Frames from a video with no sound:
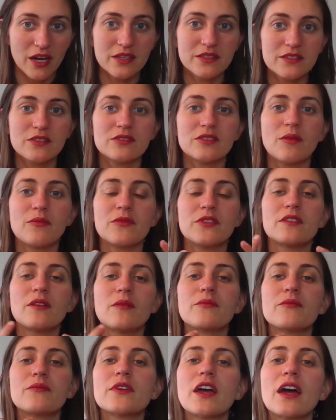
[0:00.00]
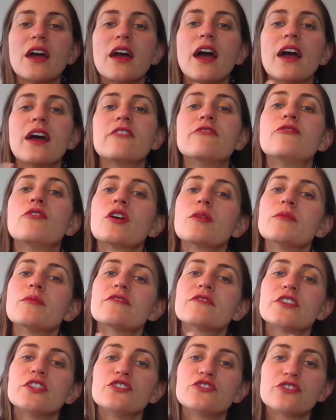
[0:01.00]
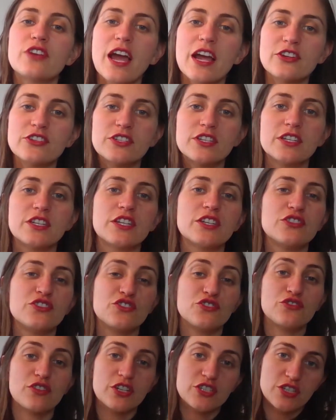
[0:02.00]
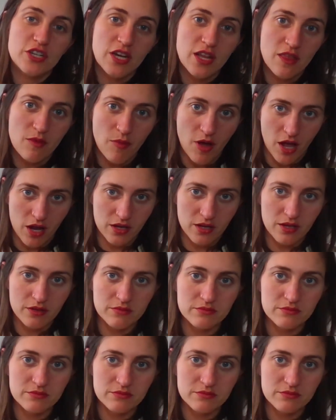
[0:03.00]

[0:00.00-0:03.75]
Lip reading: So some form of contraction, constriction in the body.